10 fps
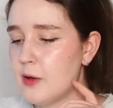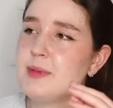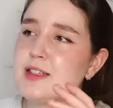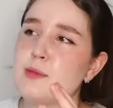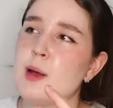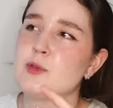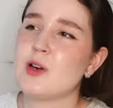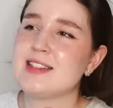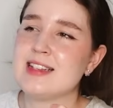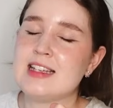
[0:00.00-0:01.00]
But sometimes
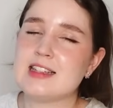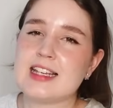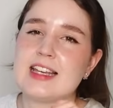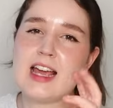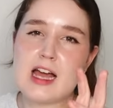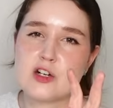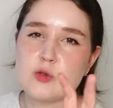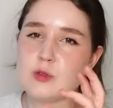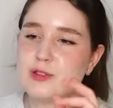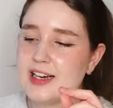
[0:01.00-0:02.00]
when I see like a
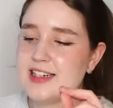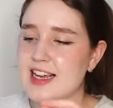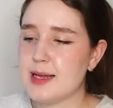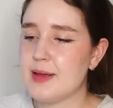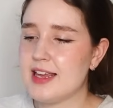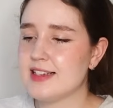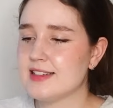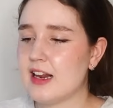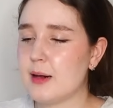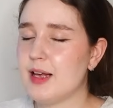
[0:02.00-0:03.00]
casual day-to-day
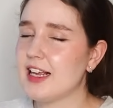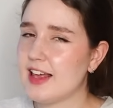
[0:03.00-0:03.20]
piece and I'm like,